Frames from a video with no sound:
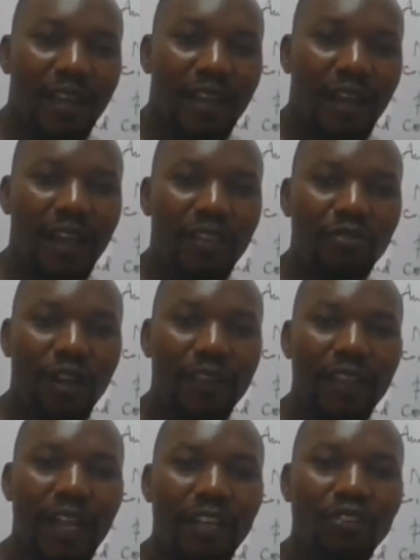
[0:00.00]

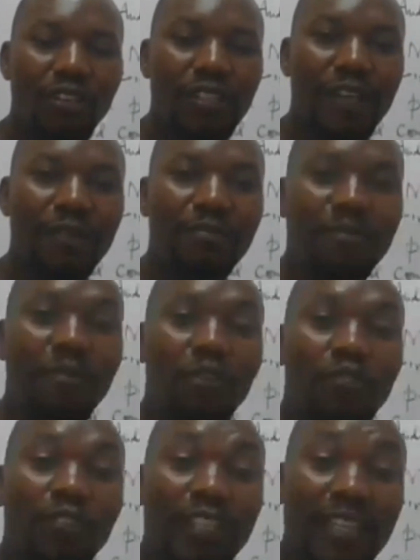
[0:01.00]
they cannot even be
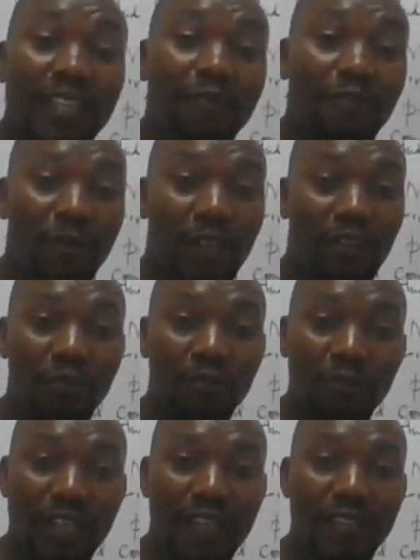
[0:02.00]
able to read from the
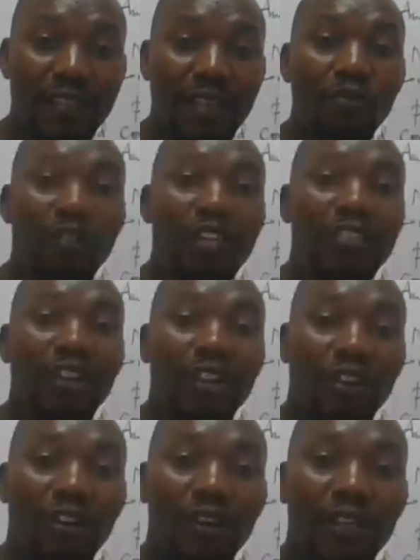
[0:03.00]
computers what is
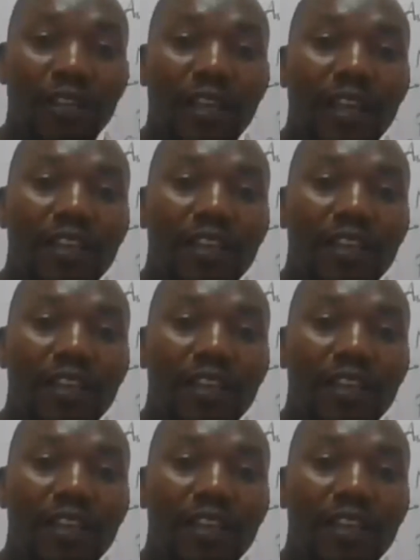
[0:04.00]
going on.